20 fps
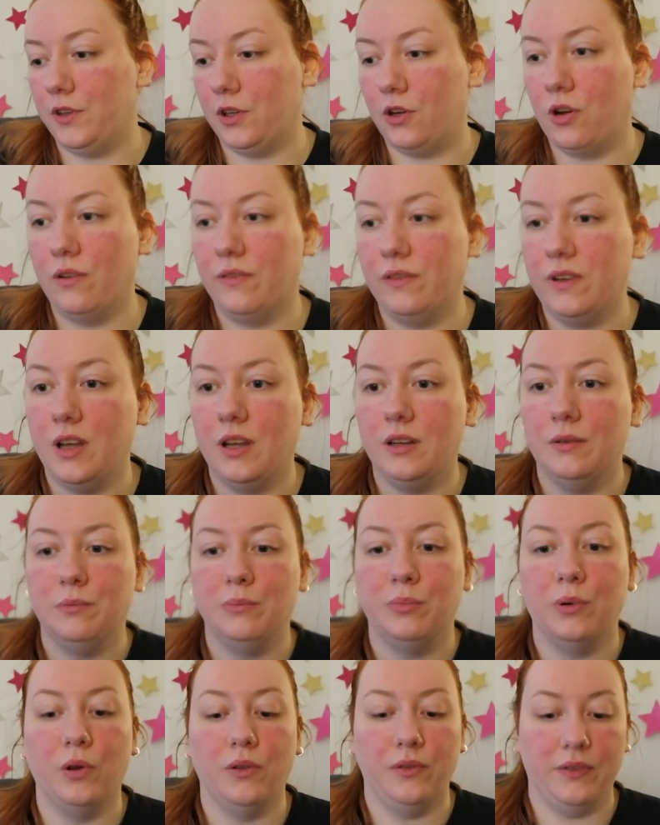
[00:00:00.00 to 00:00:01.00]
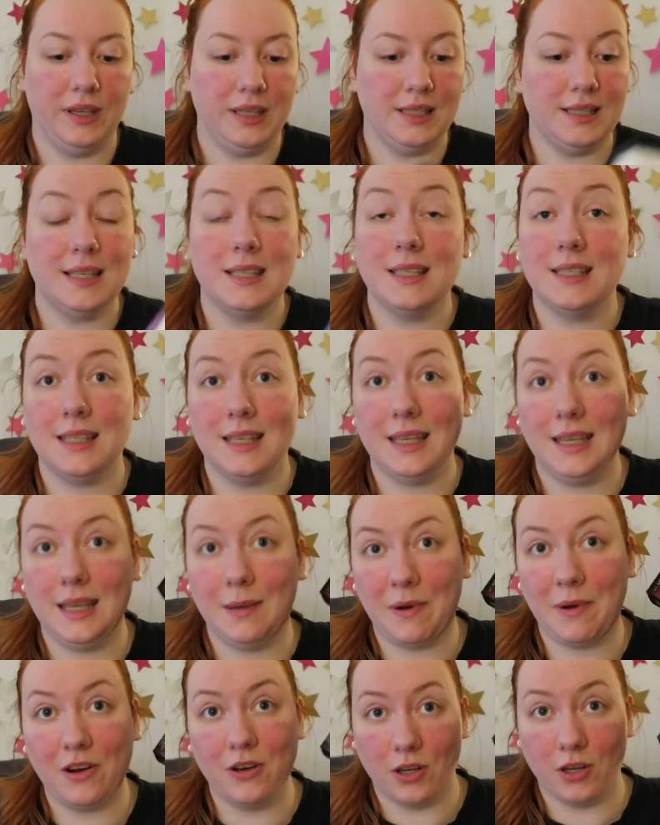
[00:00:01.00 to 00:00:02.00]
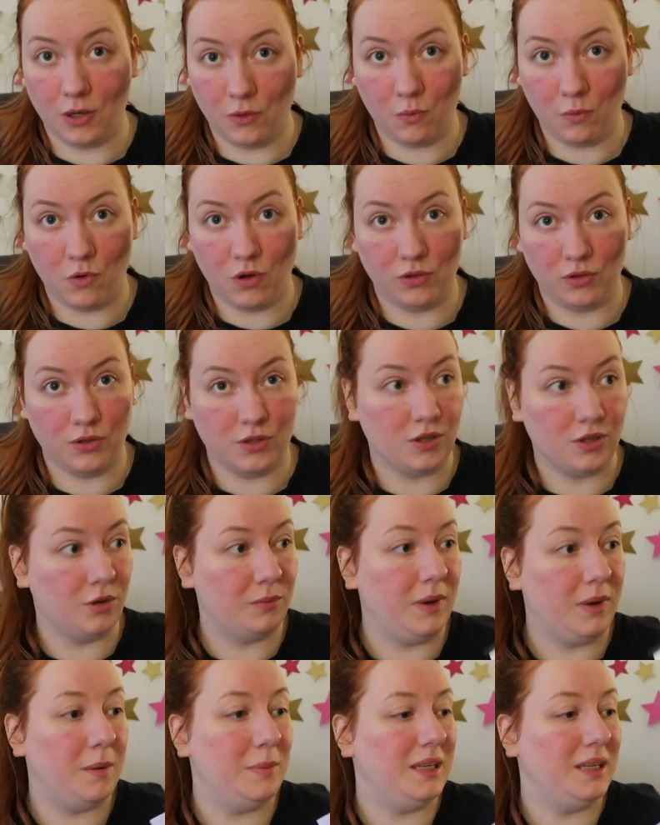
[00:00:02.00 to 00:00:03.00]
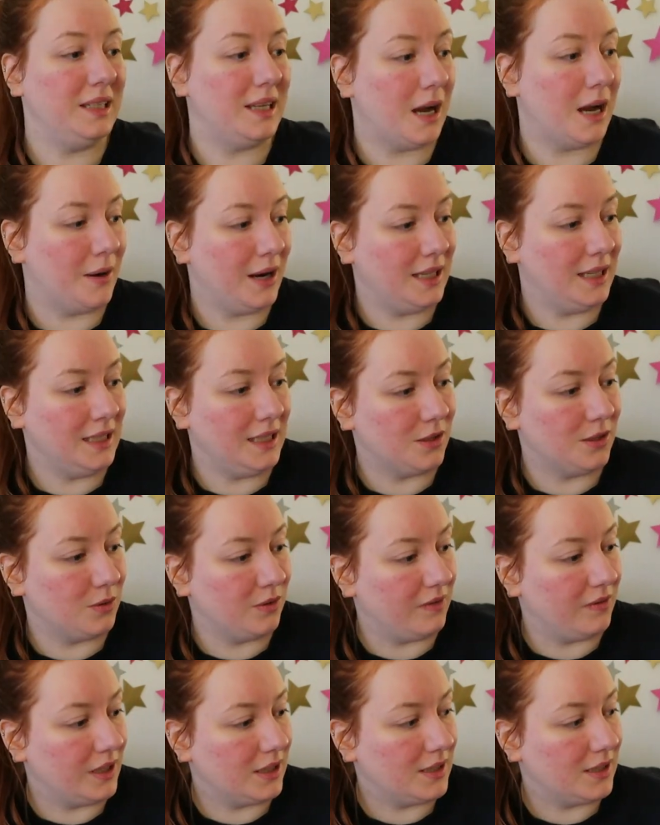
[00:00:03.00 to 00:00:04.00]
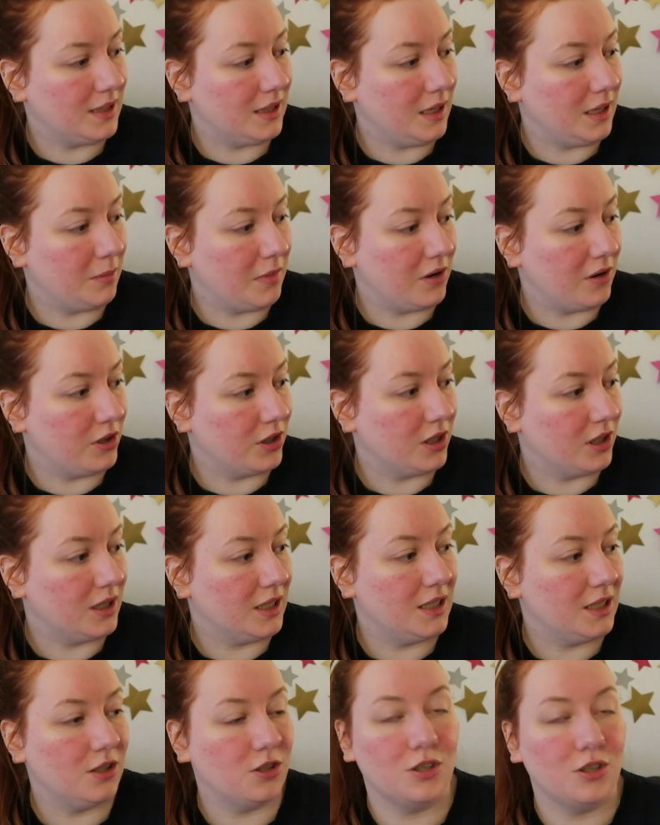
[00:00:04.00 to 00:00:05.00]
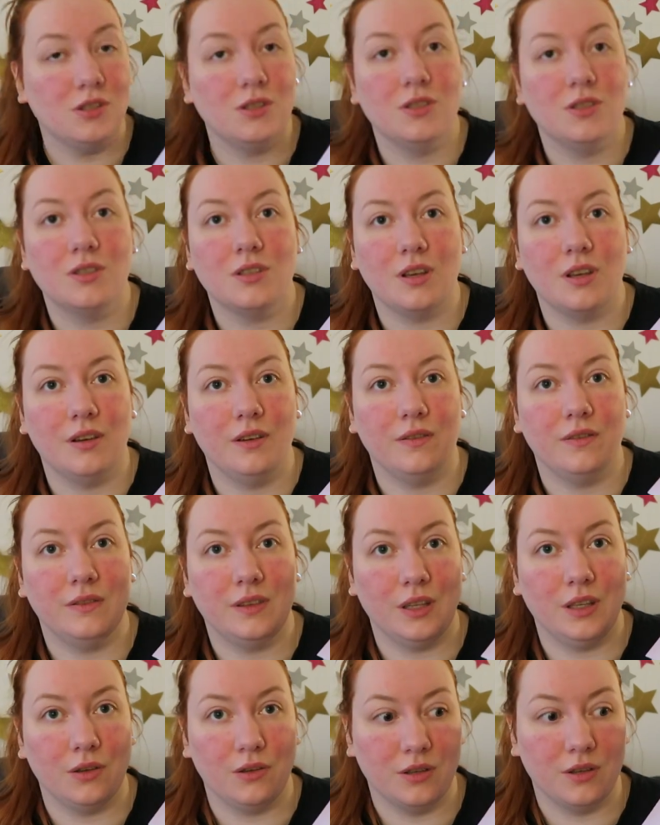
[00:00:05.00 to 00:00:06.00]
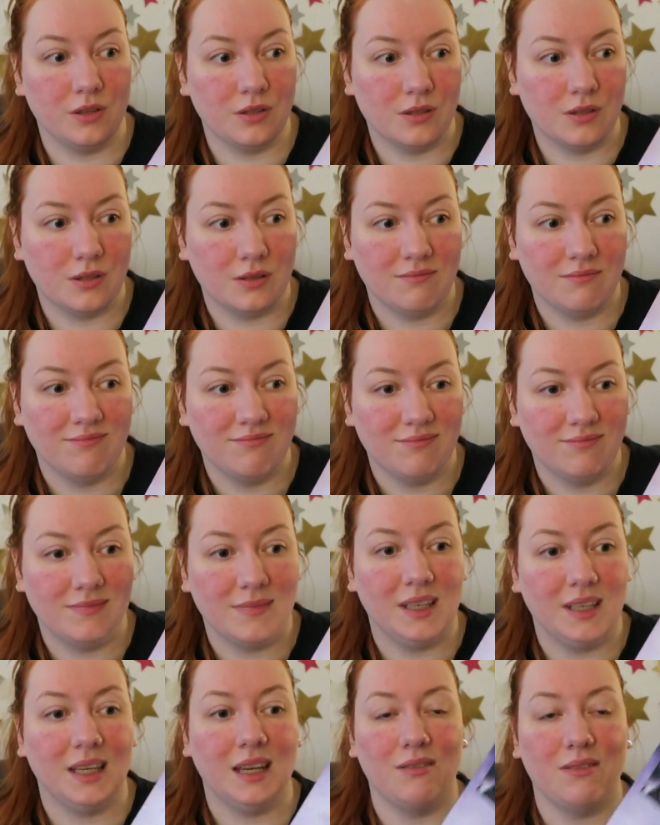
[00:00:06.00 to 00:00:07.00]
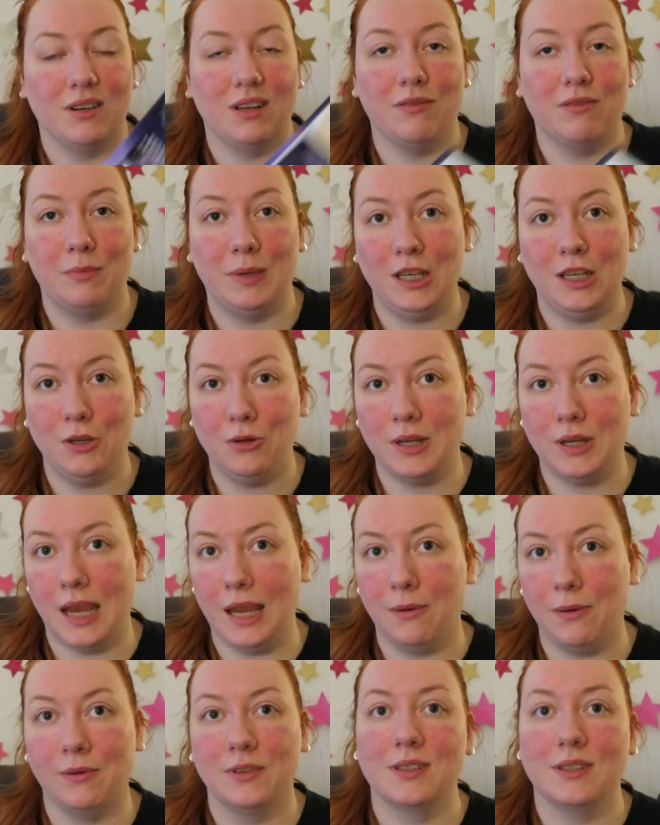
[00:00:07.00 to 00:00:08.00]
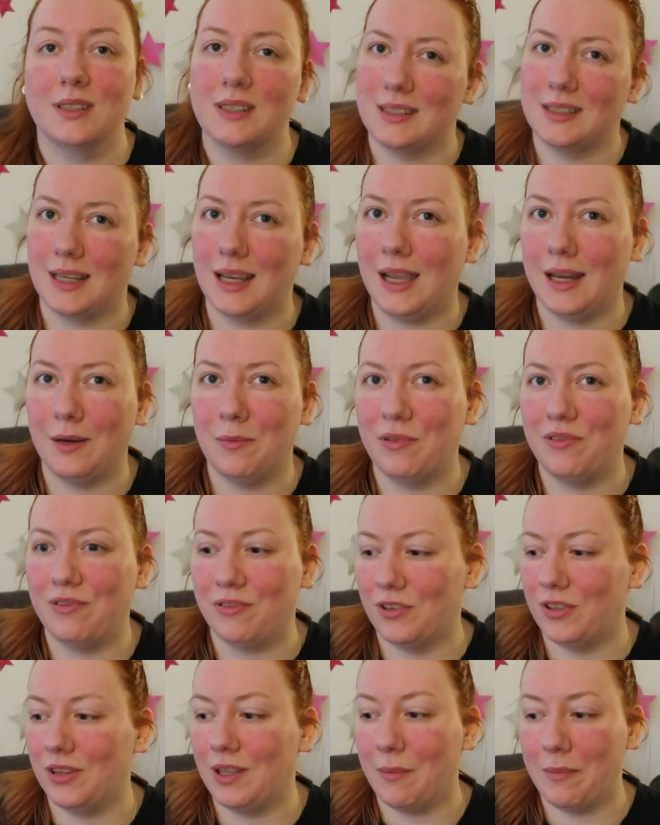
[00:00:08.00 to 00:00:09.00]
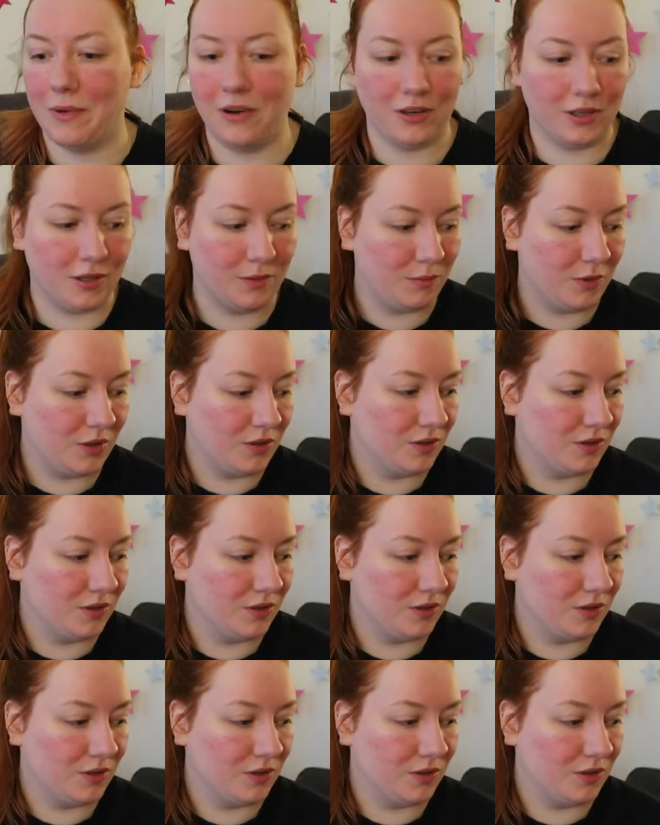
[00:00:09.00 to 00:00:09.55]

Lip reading: cover, but this is the American one, so maybe now I need to invest in the American editions of the others and get rid of my UK ones, because I kind of prefer the American